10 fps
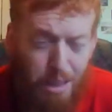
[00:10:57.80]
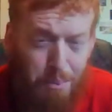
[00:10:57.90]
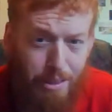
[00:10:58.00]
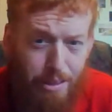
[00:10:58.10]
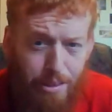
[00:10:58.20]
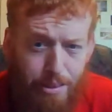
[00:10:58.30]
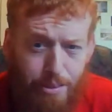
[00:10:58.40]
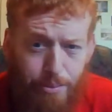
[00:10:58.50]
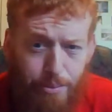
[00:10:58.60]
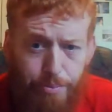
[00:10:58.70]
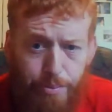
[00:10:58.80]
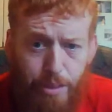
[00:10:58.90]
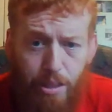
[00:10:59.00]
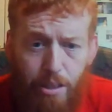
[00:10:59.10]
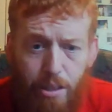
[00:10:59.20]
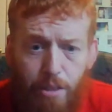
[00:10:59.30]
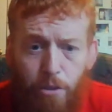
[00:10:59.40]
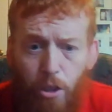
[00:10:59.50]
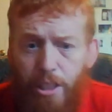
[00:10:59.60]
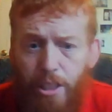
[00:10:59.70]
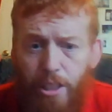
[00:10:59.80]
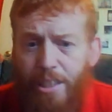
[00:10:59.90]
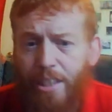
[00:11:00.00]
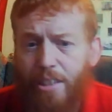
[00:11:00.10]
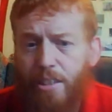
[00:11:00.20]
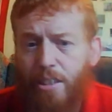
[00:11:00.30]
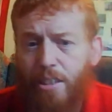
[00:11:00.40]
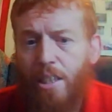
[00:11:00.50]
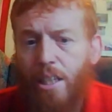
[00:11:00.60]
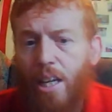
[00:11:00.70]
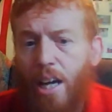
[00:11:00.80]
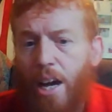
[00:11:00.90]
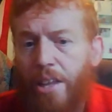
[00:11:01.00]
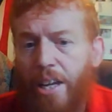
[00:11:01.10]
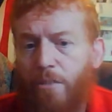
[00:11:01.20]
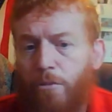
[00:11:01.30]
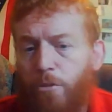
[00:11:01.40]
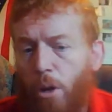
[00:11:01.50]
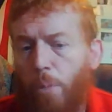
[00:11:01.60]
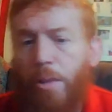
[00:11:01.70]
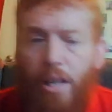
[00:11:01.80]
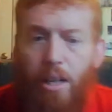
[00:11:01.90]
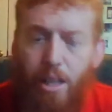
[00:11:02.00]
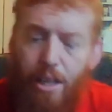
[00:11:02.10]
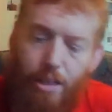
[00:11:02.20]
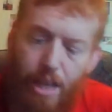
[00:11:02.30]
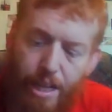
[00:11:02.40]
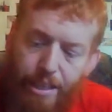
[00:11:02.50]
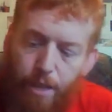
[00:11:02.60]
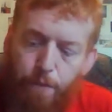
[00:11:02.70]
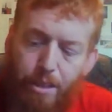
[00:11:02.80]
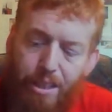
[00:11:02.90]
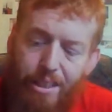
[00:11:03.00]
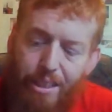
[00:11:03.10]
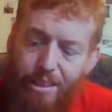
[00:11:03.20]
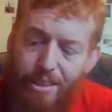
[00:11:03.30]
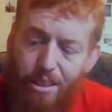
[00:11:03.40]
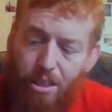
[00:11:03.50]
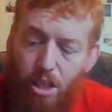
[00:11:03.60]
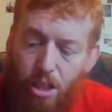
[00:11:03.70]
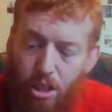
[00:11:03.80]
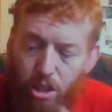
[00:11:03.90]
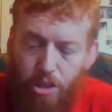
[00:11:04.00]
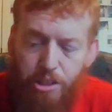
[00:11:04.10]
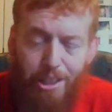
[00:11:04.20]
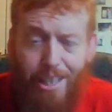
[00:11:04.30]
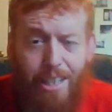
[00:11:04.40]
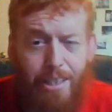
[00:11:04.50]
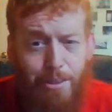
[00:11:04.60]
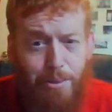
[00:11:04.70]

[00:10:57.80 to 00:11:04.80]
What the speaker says: best. 49 years. And then from 1893, it's, according to the can,